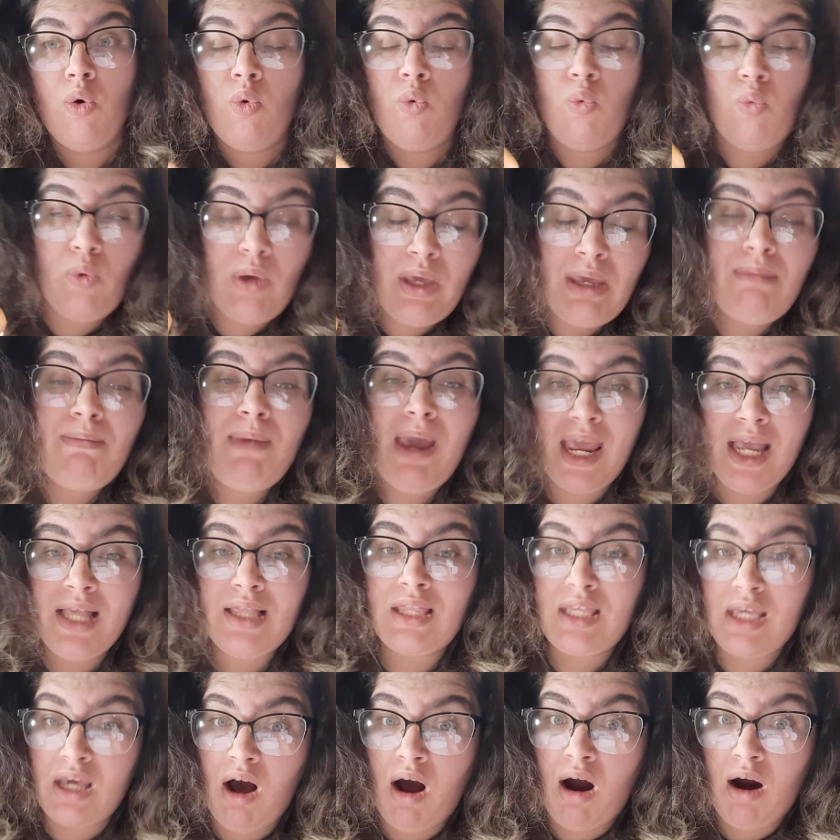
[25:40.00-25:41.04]
we made
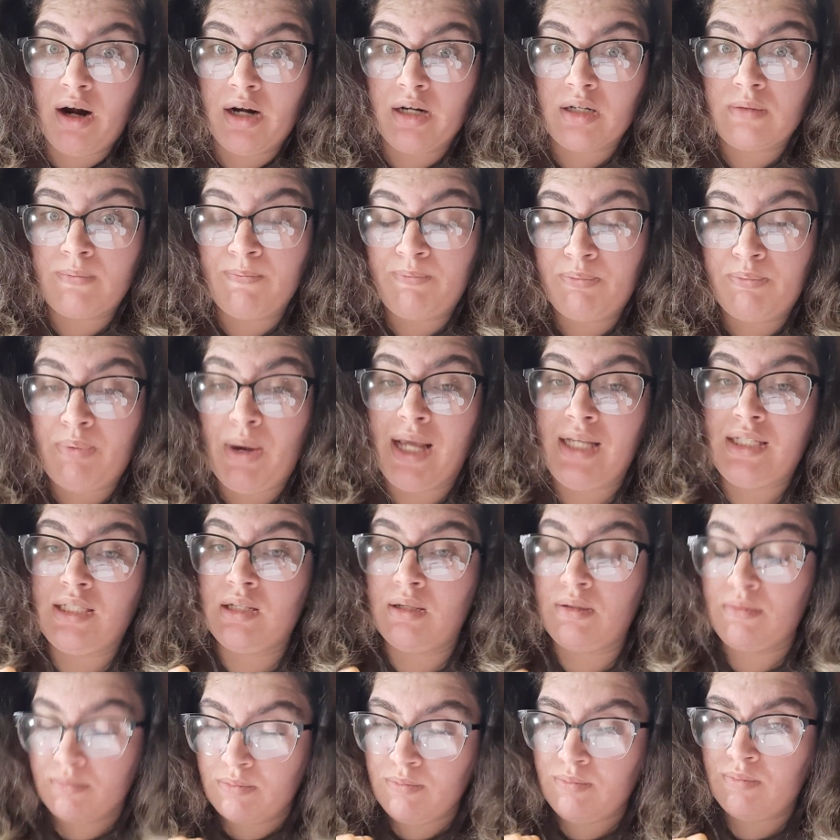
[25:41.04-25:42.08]
the art by
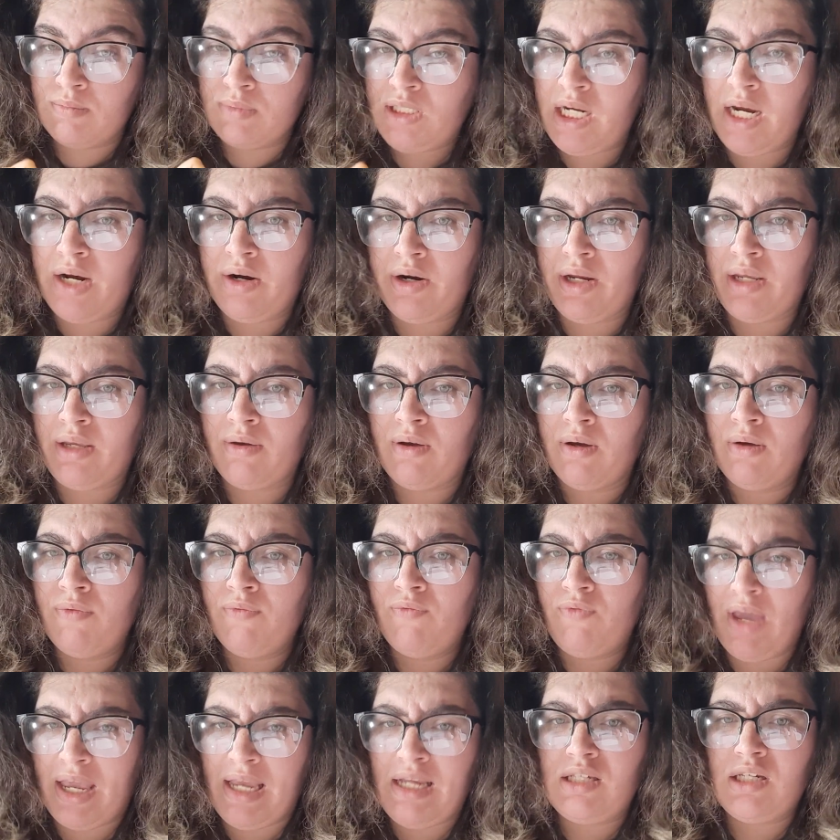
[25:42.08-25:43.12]
sharing
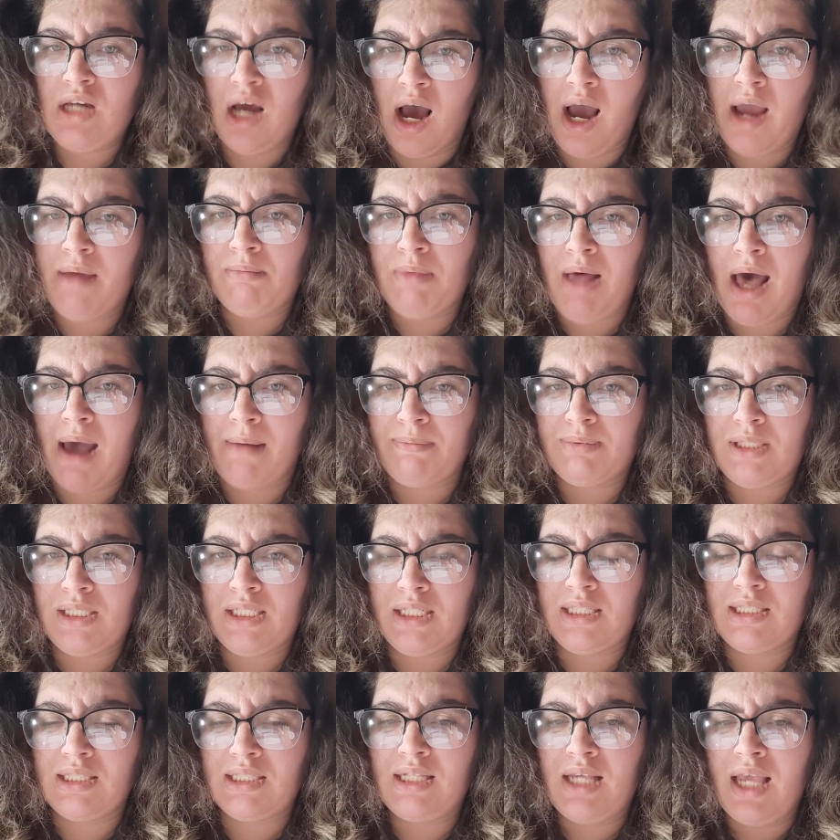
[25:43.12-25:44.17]
fake time
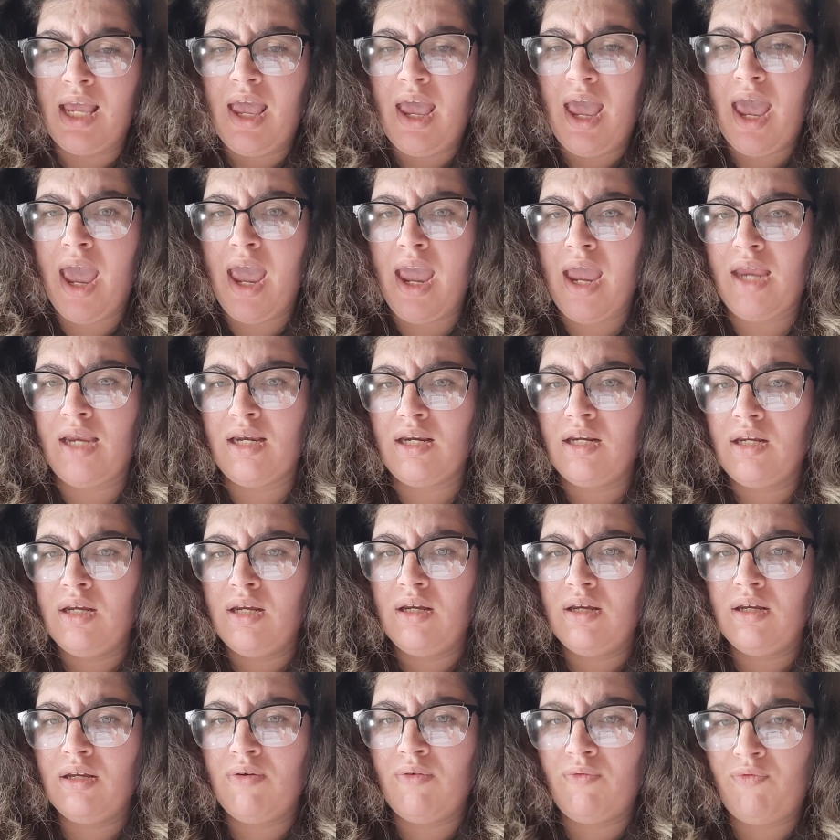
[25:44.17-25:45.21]
lapses and
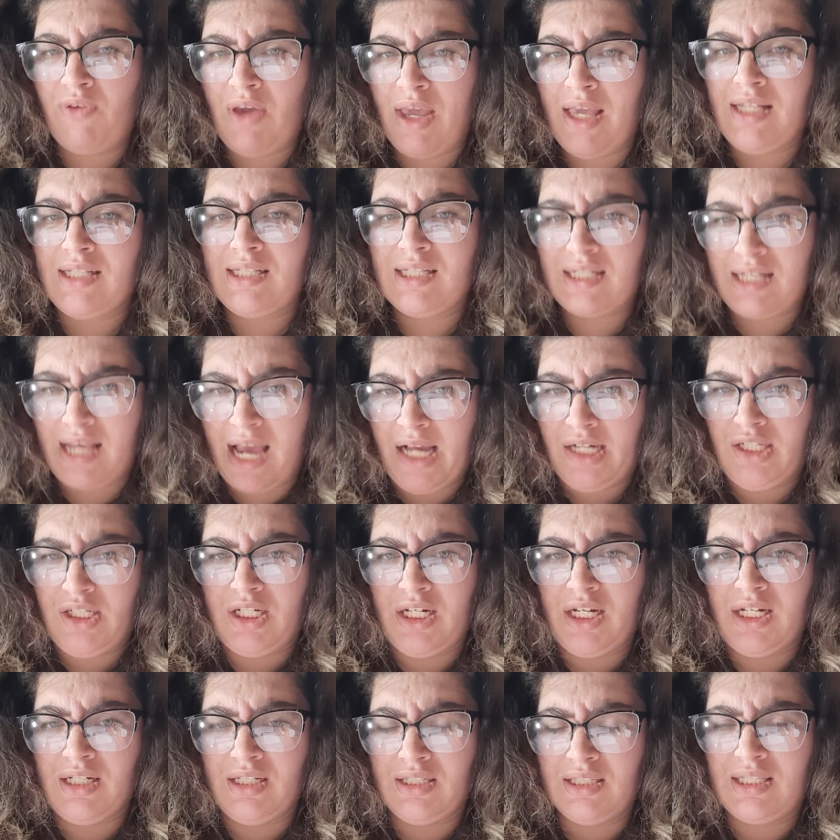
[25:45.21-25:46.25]
fake
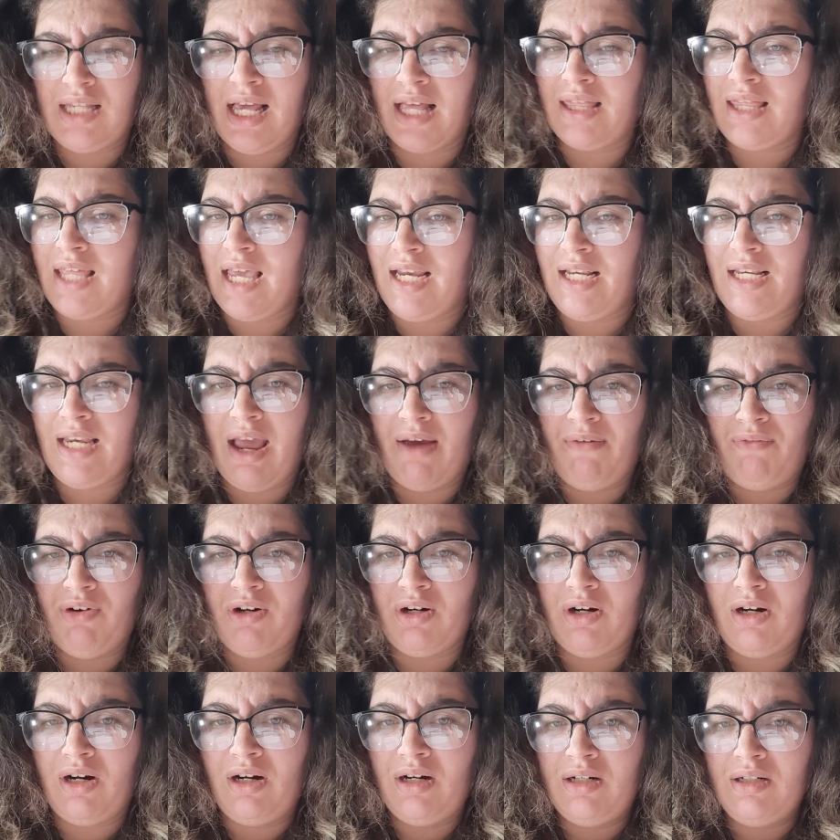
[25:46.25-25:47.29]
sketches that they
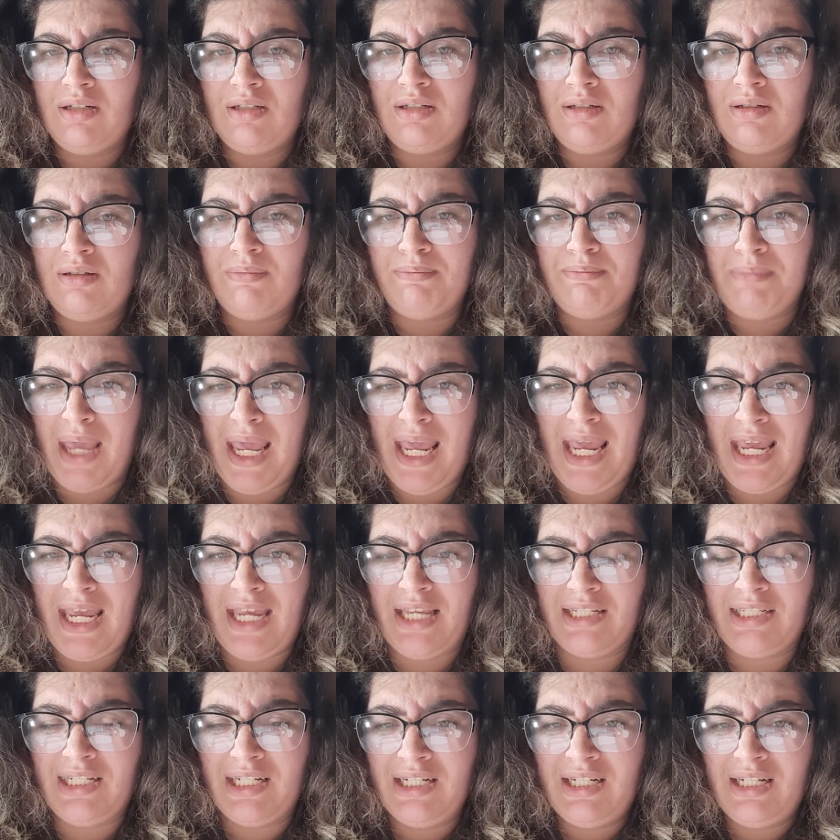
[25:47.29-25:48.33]
never
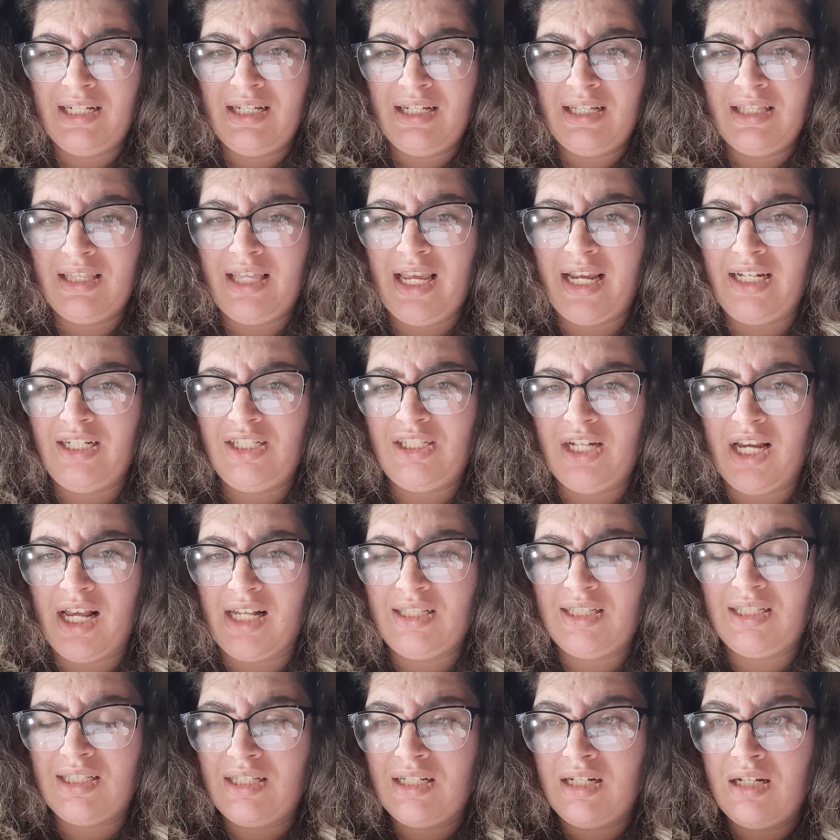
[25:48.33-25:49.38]
made. They
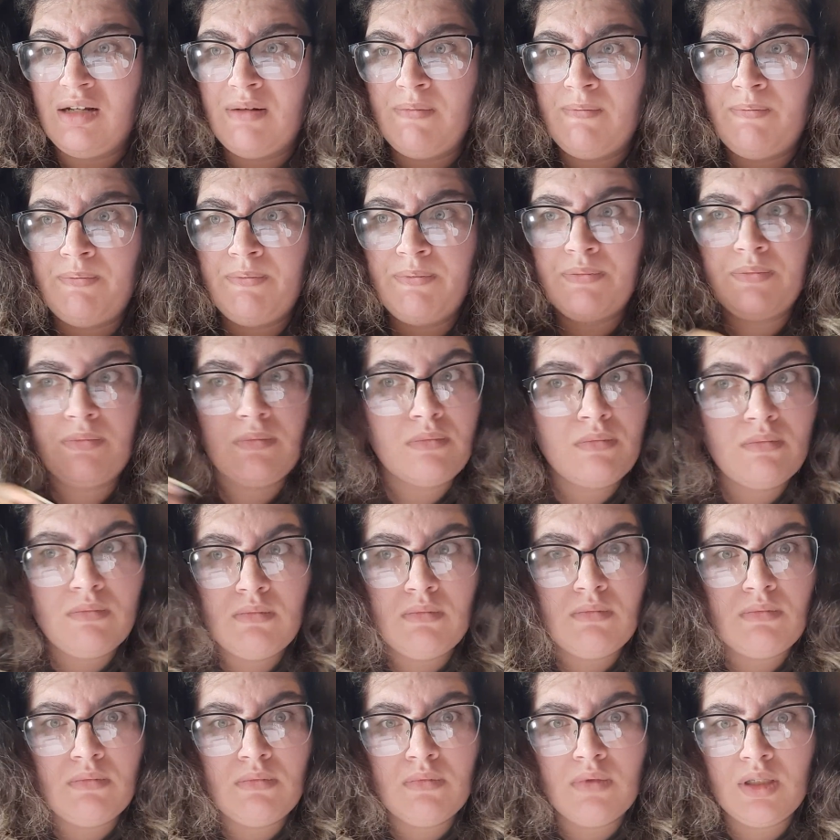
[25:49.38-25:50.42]
just
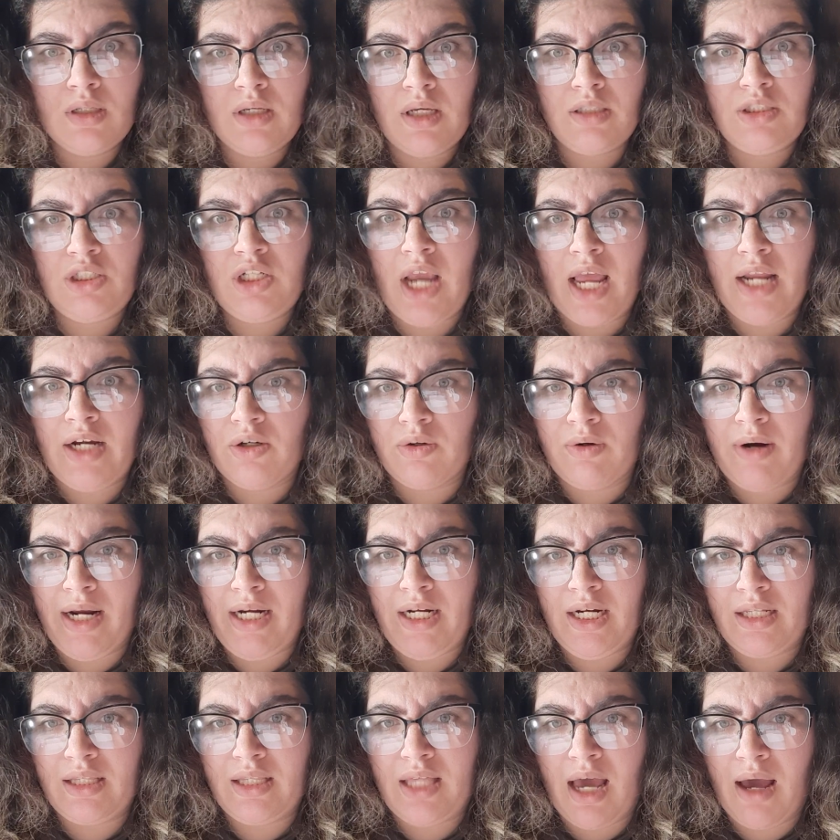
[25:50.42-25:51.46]

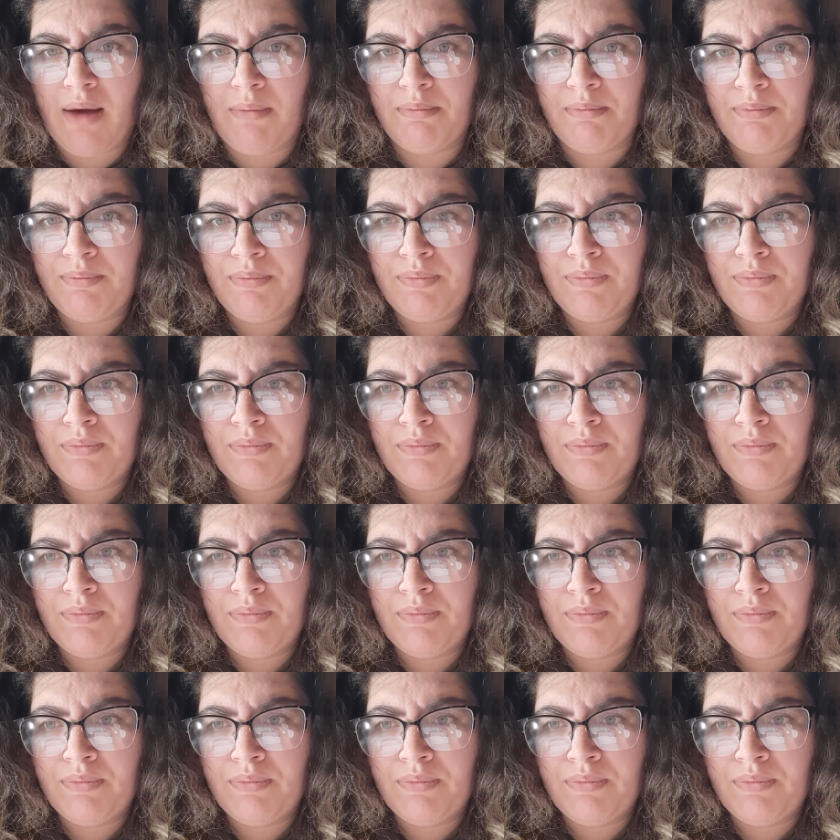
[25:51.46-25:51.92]
generated them.